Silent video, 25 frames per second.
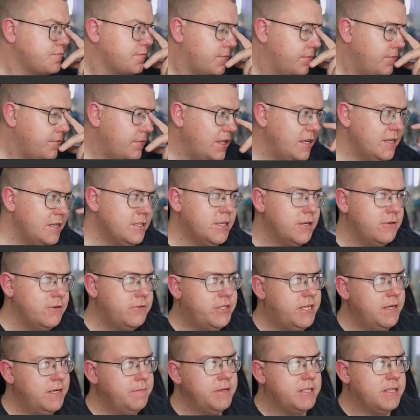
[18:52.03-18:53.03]
so
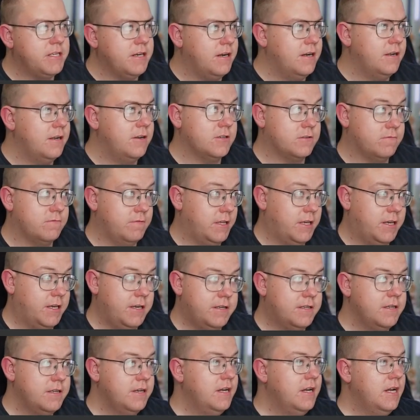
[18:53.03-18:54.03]
gym attire looks really good.
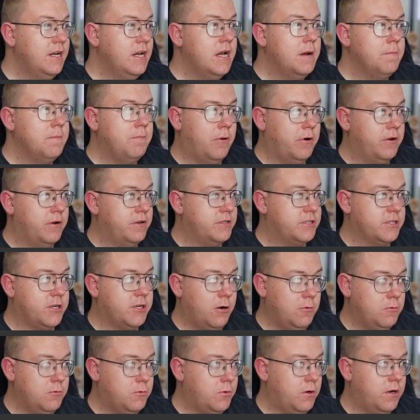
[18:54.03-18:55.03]
But
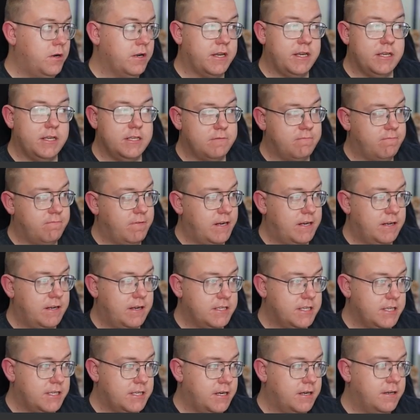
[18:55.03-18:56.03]
sculpt work is really nicely
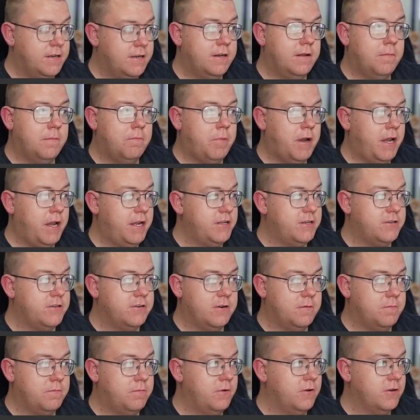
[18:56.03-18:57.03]
done. Paint
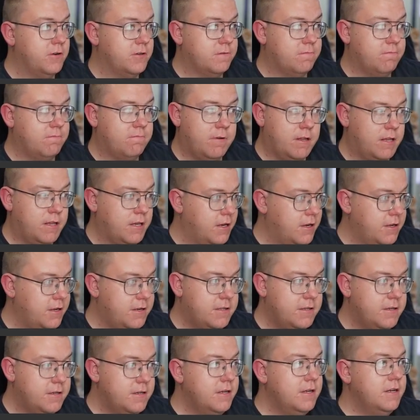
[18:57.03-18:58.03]
job looks really good.
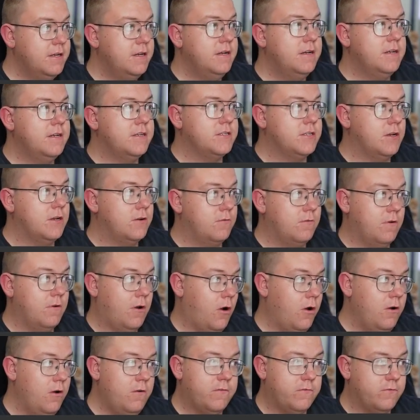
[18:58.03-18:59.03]
So
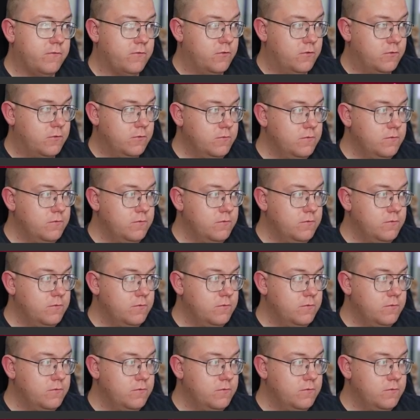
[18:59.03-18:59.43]
overall,